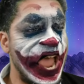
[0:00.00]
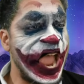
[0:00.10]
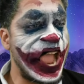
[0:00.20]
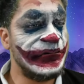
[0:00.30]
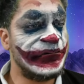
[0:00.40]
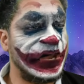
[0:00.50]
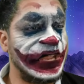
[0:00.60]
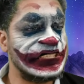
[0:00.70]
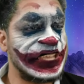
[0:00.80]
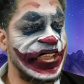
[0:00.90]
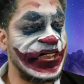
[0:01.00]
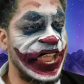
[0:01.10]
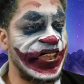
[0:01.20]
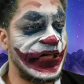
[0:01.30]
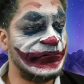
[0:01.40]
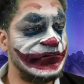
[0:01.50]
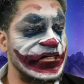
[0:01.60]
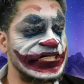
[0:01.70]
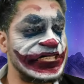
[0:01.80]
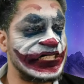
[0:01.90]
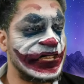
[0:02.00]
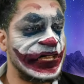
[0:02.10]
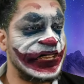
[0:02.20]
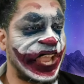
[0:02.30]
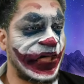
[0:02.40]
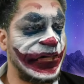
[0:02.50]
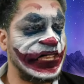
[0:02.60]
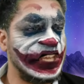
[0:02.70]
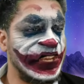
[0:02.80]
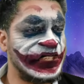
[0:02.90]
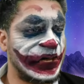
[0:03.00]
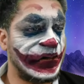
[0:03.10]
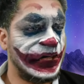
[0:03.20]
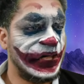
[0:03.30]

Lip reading: high praise and an implicit recommendation.